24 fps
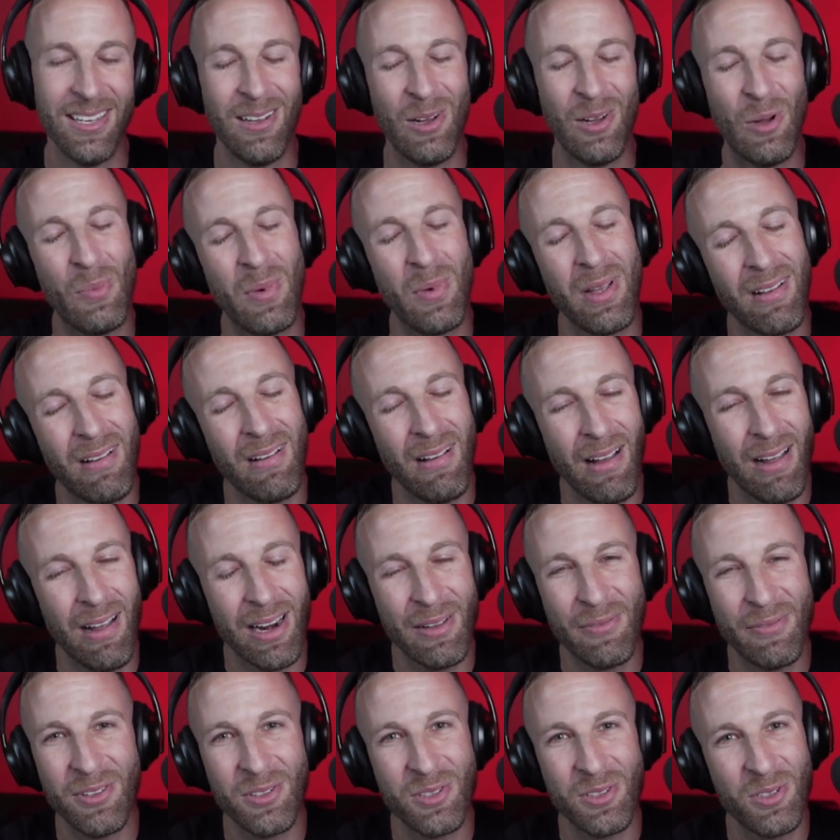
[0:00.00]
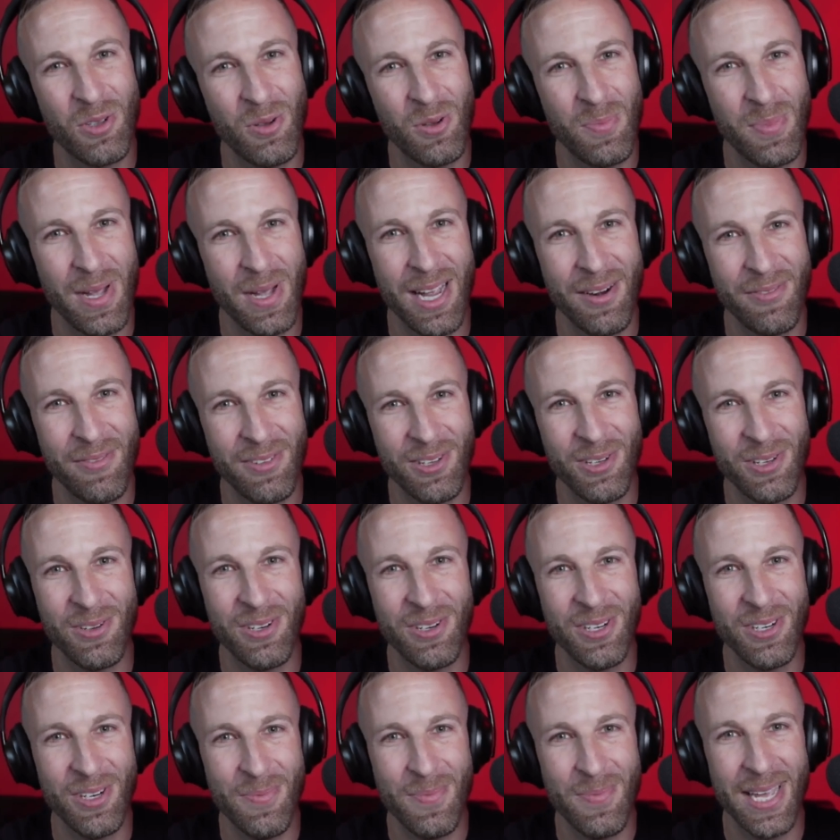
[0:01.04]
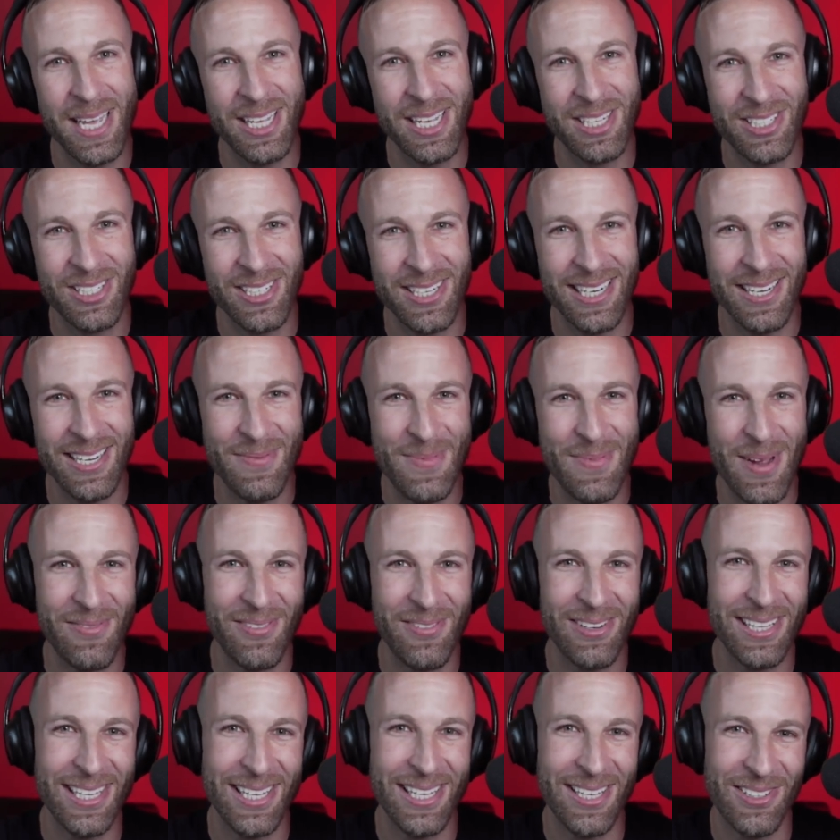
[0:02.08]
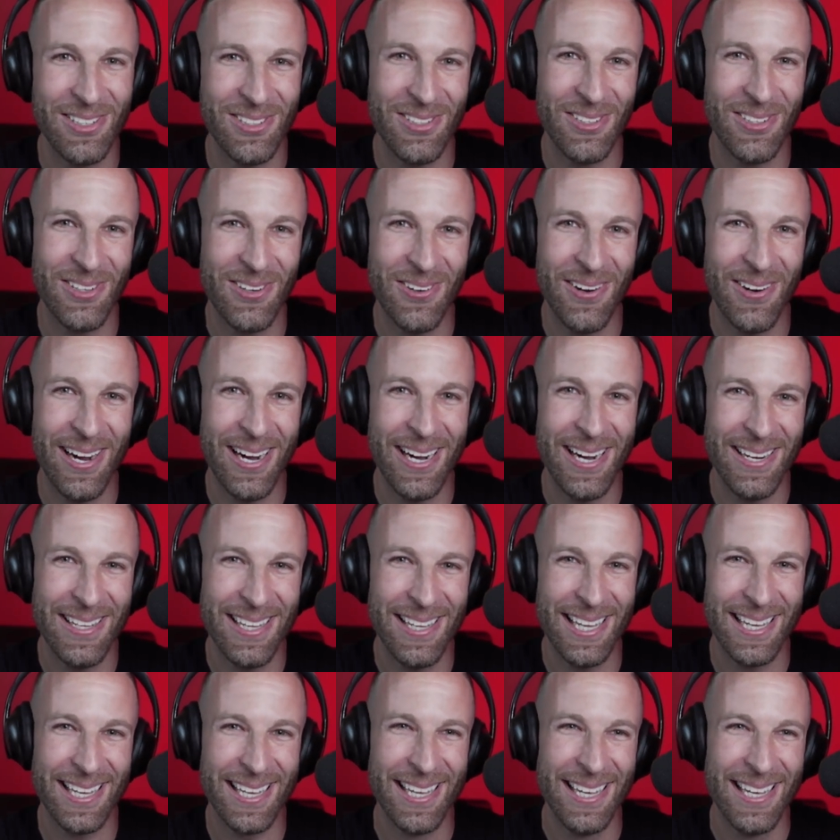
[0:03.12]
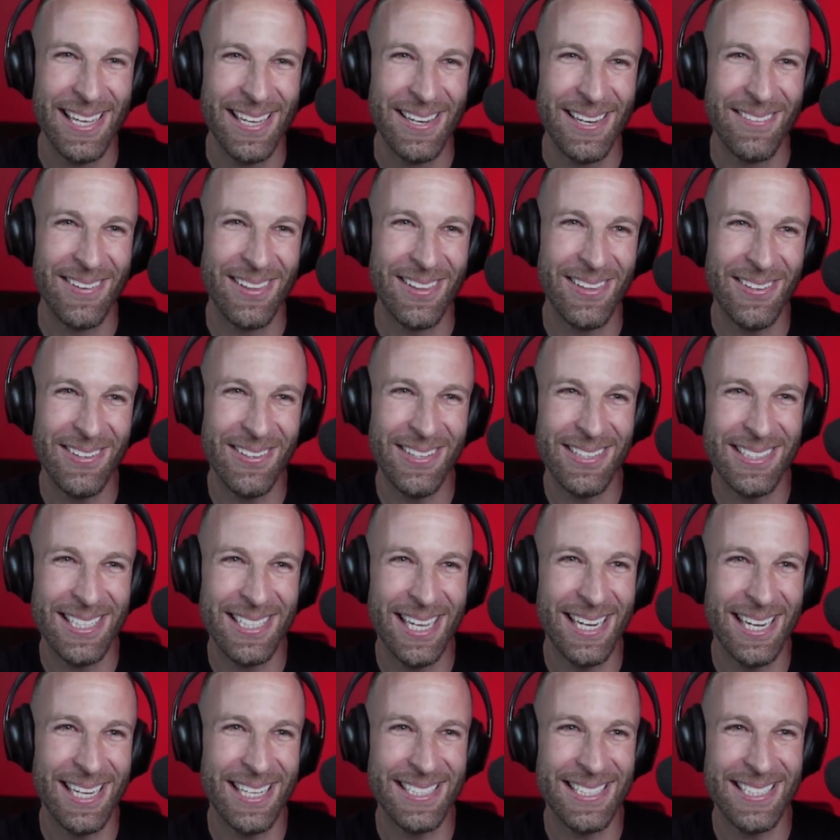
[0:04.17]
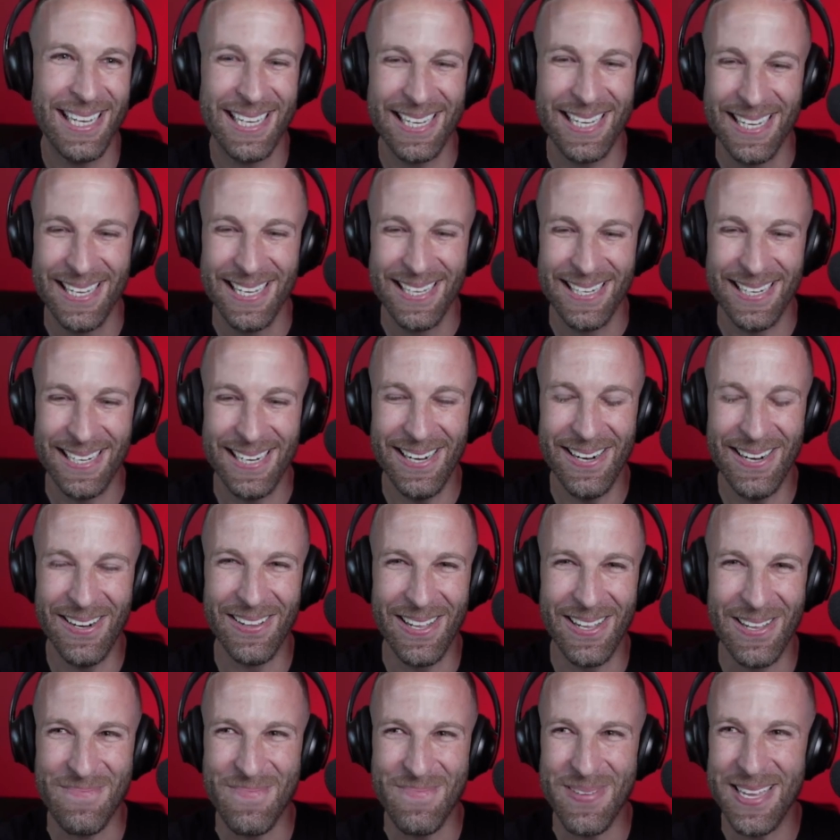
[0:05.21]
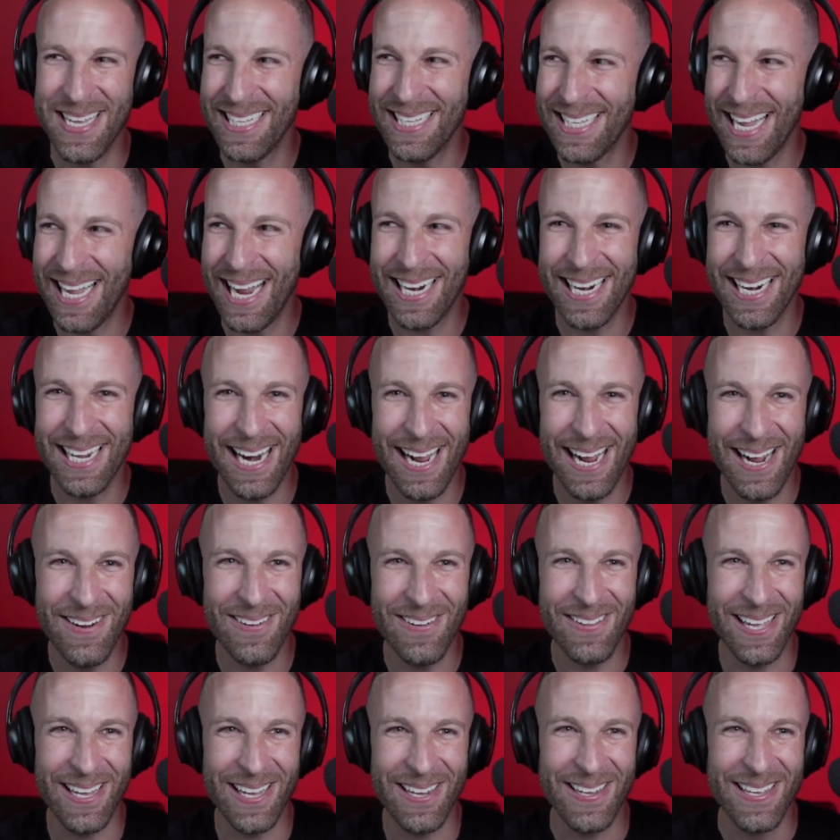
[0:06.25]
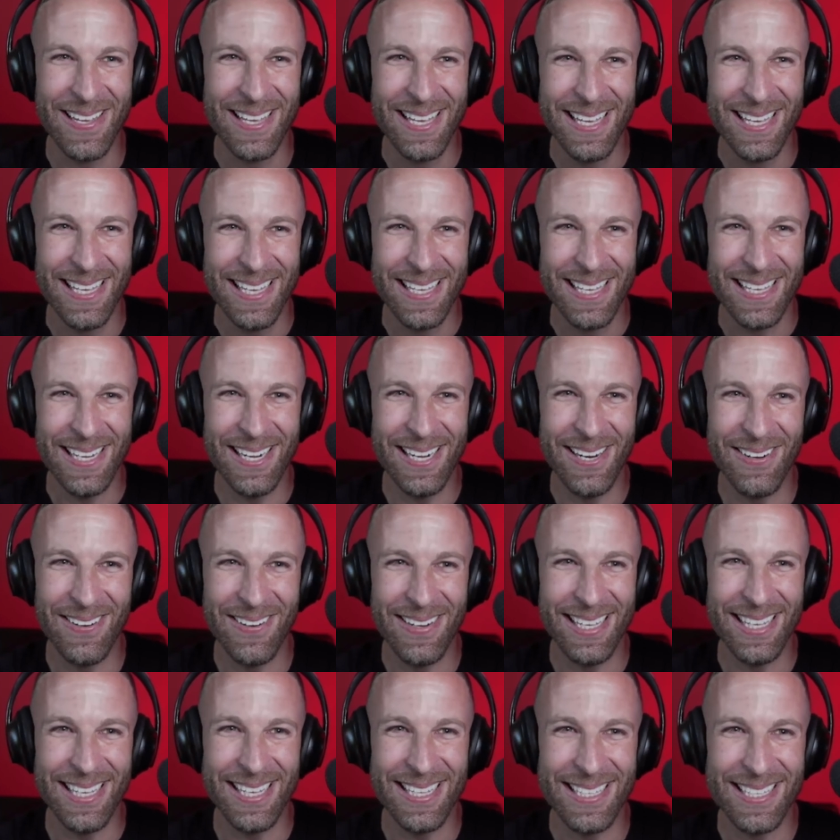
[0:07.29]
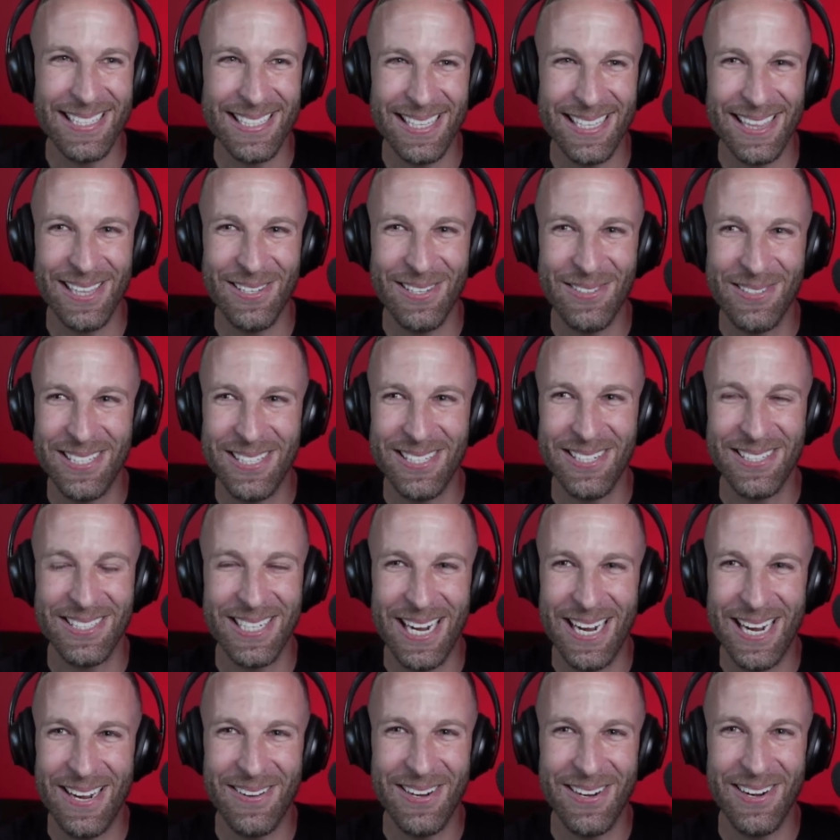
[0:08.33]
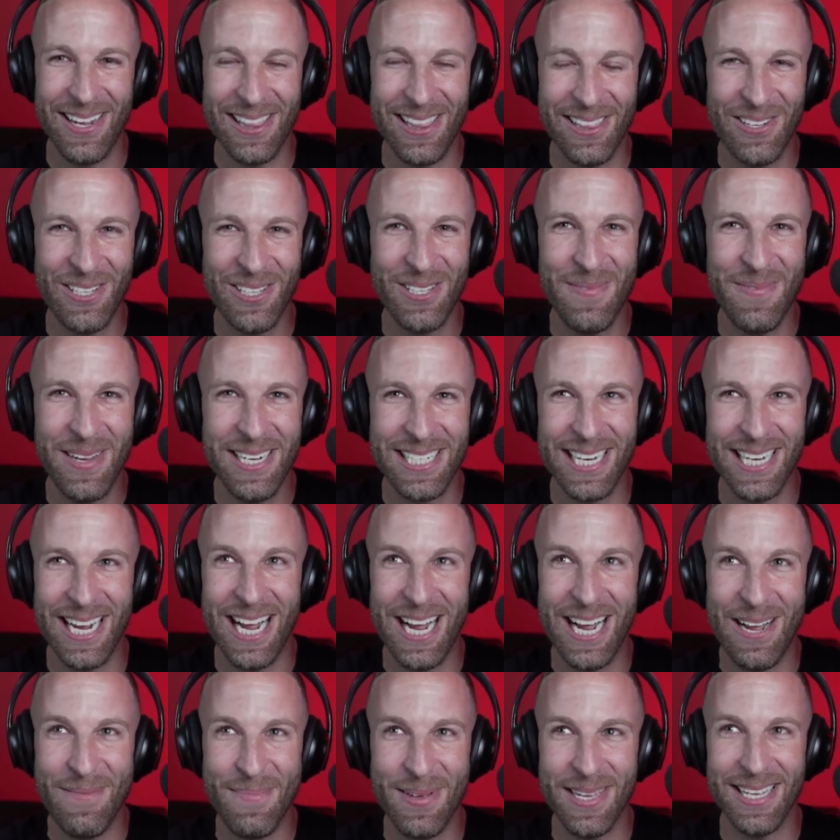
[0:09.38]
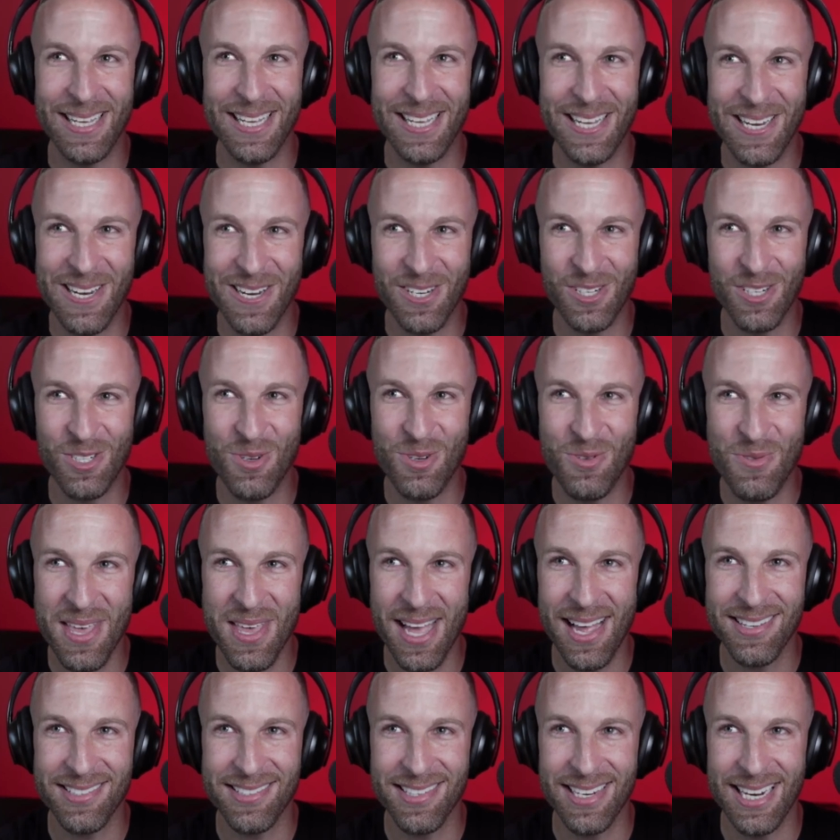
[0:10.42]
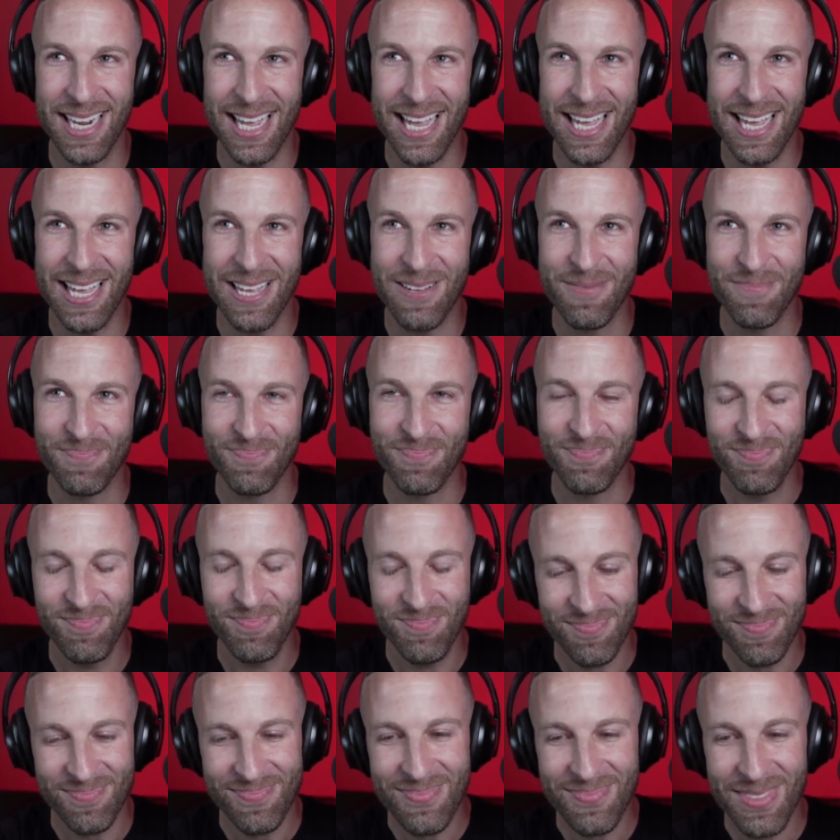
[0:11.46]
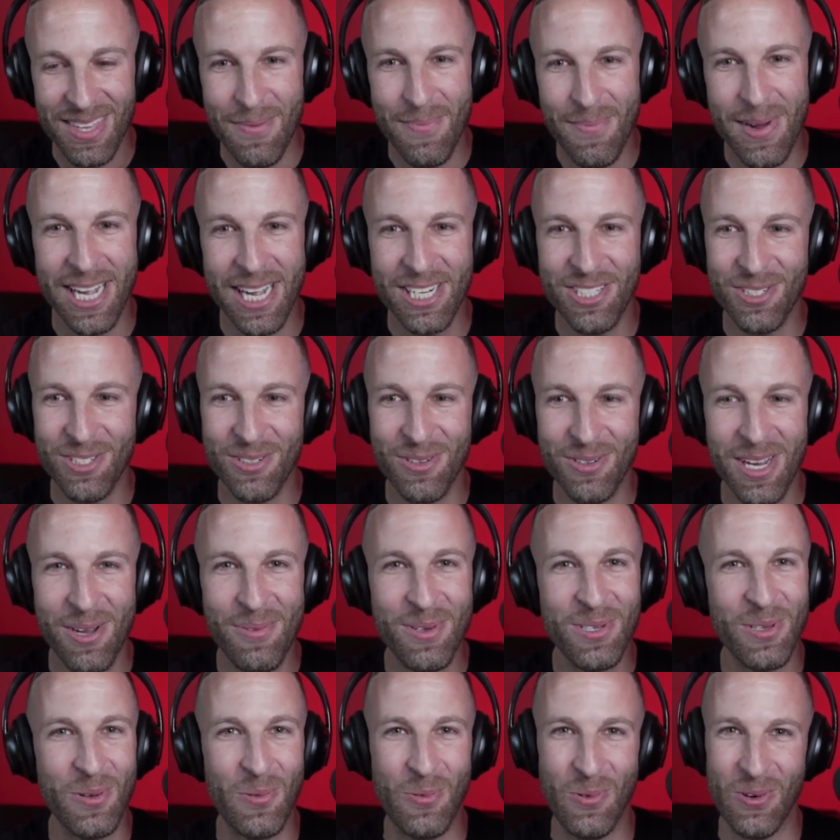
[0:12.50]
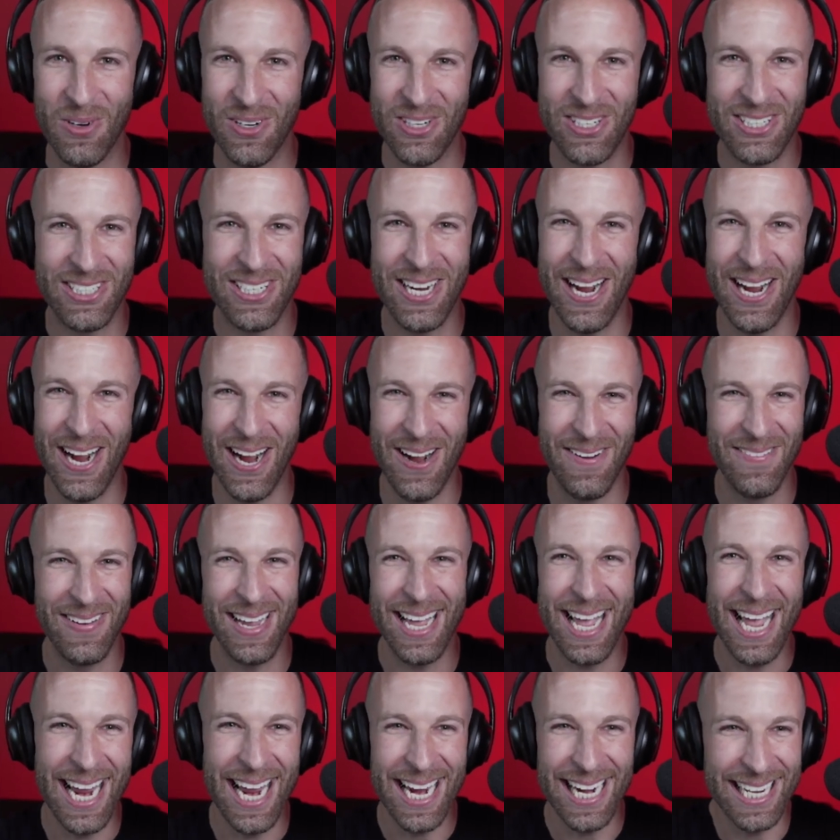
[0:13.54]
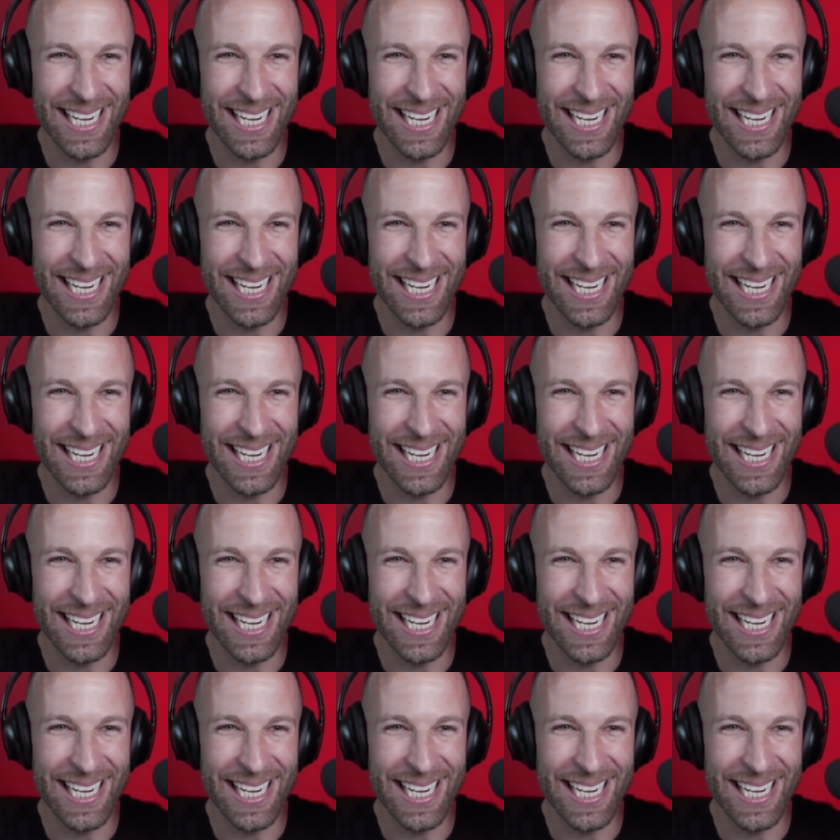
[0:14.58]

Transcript: oh my God, I feel so bad for you in your mansion in Beverly Hills. You're crying, like, with all your doc. It's like, no, like, being down and out, like, you know, is losing your job. You know, I lost my job in two thousand eight. Mind you, it was the worst job. I hated